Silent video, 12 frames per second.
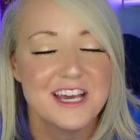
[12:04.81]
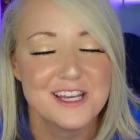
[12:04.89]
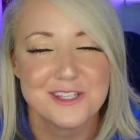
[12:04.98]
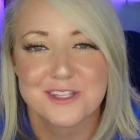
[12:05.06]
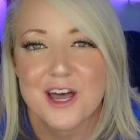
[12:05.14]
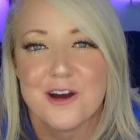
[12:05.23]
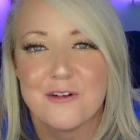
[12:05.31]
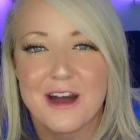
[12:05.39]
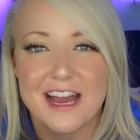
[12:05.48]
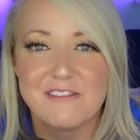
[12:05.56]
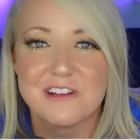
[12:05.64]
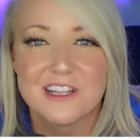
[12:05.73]
So
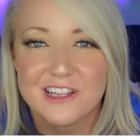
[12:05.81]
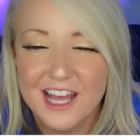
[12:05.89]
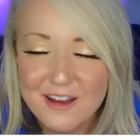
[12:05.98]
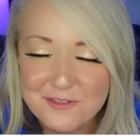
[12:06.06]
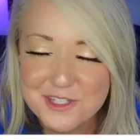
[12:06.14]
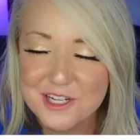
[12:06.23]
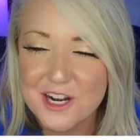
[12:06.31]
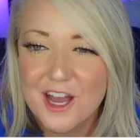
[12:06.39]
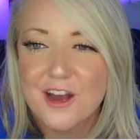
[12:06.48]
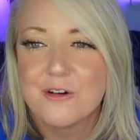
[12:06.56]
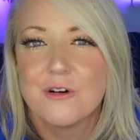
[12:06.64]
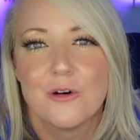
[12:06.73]
I would love to
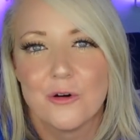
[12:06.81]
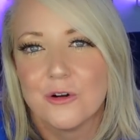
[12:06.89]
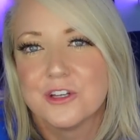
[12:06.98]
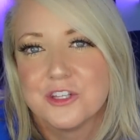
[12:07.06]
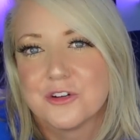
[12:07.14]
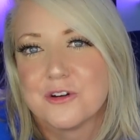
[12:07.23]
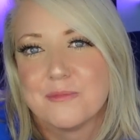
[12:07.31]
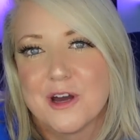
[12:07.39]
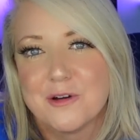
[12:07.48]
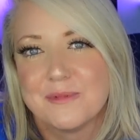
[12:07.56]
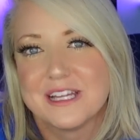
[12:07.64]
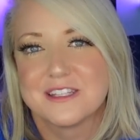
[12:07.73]
know all your
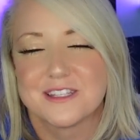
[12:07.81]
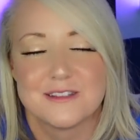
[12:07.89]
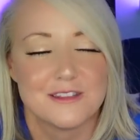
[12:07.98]
moments,